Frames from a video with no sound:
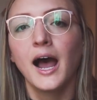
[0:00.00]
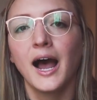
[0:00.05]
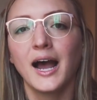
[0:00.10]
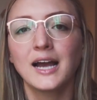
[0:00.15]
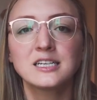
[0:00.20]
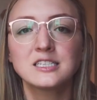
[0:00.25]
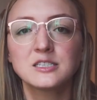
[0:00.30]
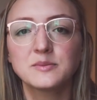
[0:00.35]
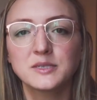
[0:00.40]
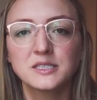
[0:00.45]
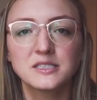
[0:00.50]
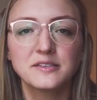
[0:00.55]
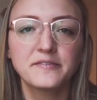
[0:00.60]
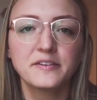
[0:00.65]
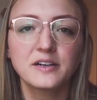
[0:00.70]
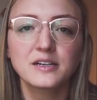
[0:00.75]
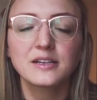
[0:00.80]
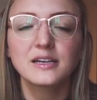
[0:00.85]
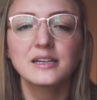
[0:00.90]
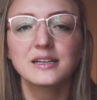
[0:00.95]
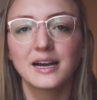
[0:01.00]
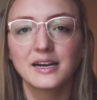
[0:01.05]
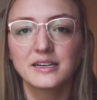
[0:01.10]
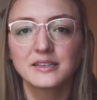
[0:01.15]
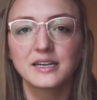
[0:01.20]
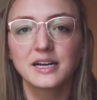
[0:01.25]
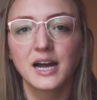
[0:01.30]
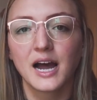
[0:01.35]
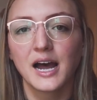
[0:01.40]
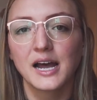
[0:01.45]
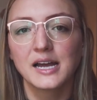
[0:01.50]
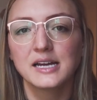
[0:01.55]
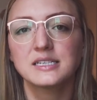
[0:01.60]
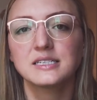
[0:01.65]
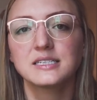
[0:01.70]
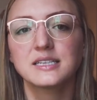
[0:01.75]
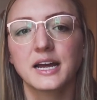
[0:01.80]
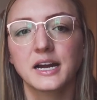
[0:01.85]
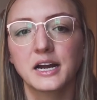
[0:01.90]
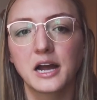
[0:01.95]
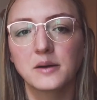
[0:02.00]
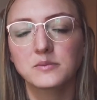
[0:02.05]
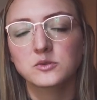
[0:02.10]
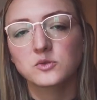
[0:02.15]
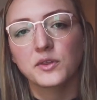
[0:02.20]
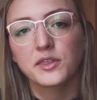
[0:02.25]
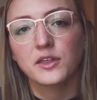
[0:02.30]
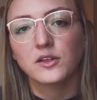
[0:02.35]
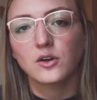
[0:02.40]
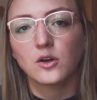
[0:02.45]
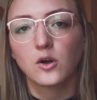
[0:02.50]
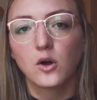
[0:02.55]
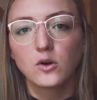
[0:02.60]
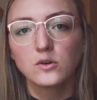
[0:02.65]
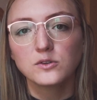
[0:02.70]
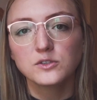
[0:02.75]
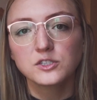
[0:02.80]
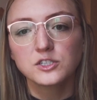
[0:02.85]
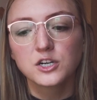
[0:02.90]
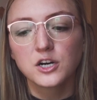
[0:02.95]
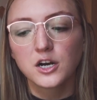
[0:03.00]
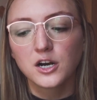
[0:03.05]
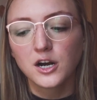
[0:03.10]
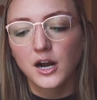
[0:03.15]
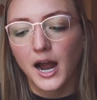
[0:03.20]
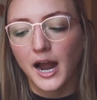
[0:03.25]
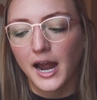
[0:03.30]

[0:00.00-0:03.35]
I specifically like the kind that comes with a little holster.